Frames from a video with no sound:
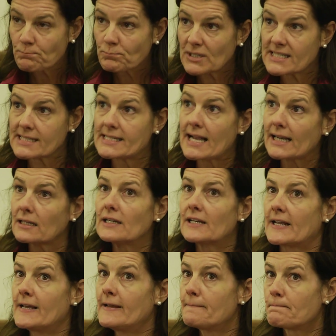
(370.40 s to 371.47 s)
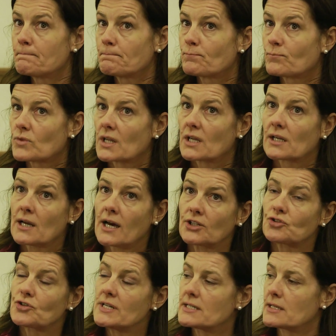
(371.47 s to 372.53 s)
But secondly,
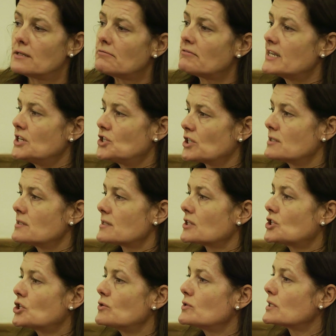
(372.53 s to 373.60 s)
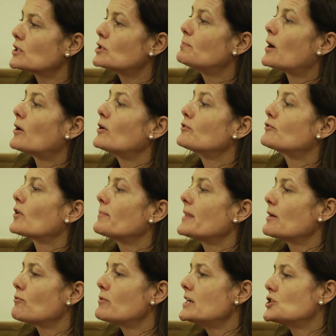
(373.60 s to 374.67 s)
countries in regions are choosing to borrow from
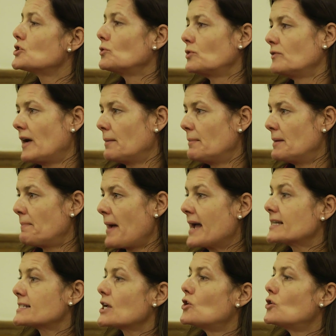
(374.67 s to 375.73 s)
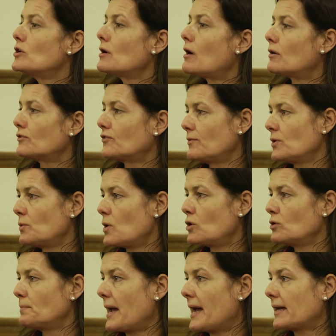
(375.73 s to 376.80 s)
their regional development banks, not from the
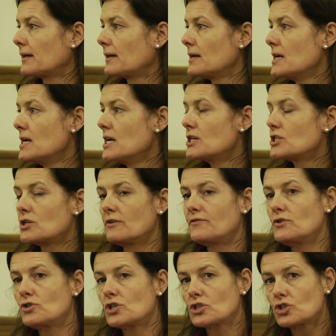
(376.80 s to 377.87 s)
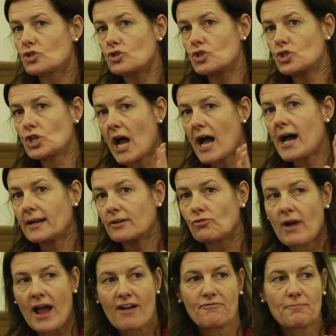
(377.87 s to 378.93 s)
World Bank. So if you just chart
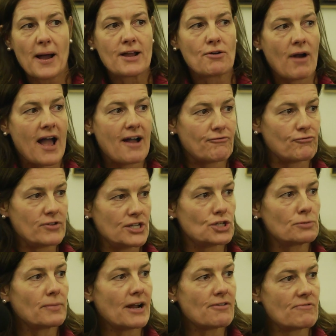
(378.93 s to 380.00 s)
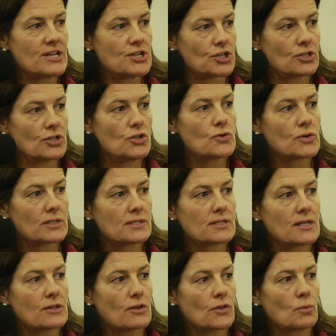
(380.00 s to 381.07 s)
graph by graph, region by region, you can
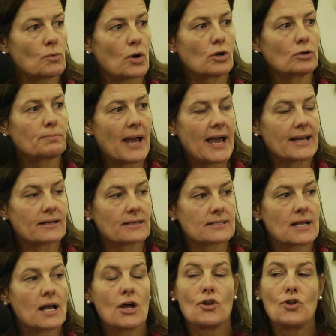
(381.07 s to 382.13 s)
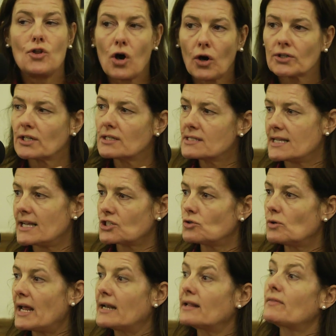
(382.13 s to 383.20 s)
see that the World Bank's
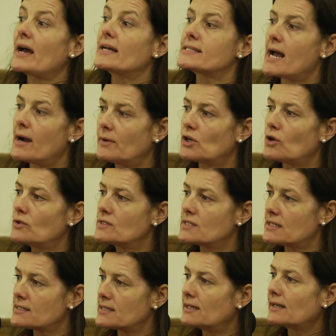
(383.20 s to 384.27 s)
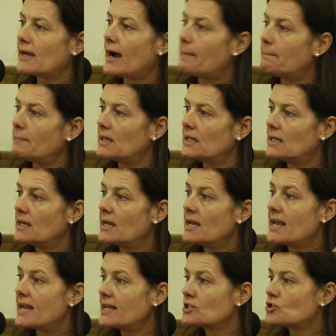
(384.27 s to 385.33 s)
non-concessional lending, that's how it earns its income,
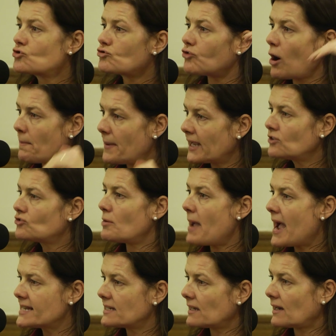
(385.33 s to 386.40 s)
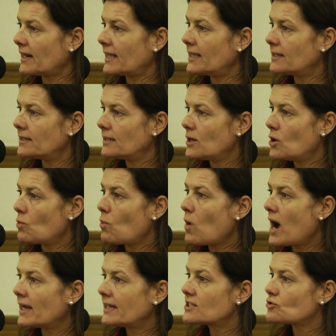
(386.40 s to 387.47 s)
is dropping dramatically,
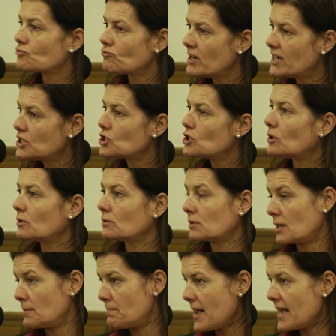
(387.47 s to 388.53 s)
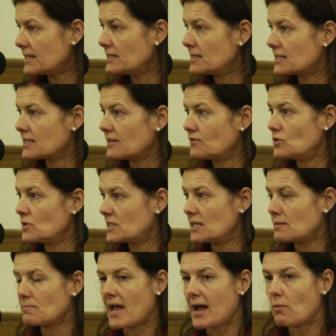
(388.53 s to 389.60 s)
while its regional competitors, if you
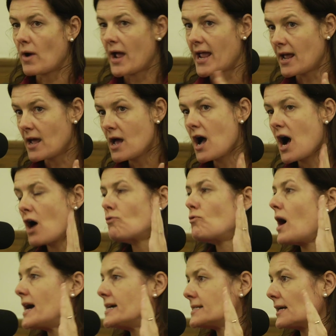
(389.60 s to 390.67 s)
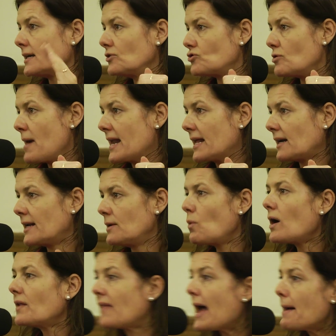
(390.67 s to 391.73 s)
see them that way, are rising dramatically.
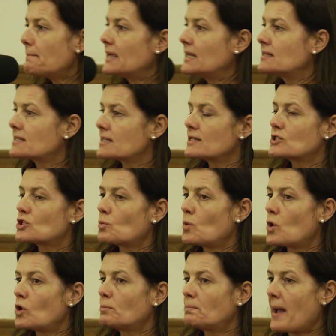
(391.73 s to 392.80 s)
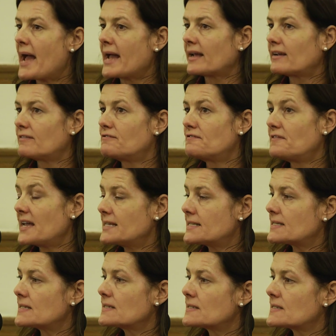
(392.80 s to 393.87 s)
What that means is the World Bank
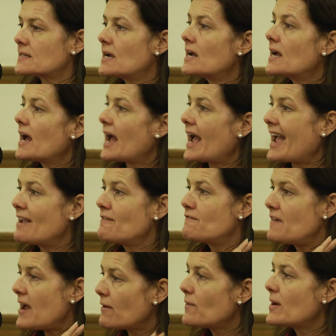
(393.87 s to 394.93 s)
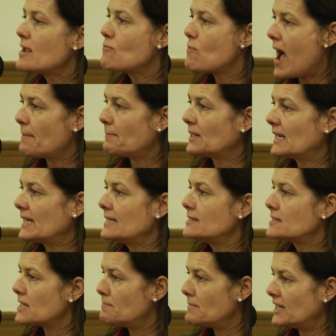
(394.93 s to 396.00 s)
faces a very rapidly
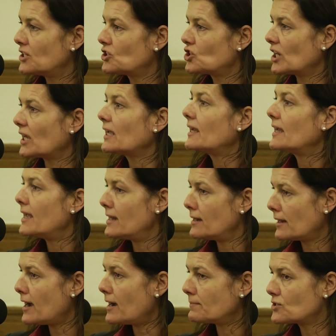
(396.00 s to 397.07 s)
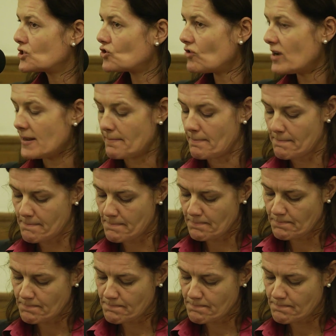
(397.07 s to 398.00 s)
diminishing income stream.